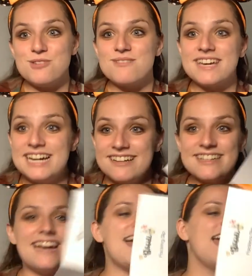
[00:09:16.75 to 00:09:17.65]
You killed
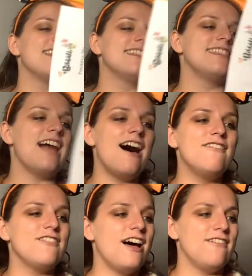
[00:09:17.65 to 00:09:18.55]
it. I
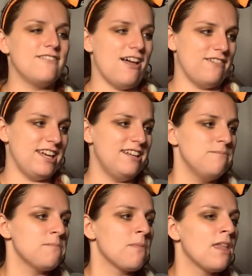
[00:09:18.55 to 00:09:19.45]
love it.
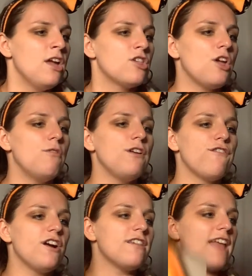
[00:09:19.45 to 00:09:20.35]
So we
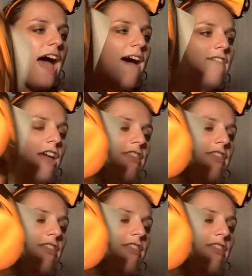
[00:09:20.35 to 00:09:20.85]
first have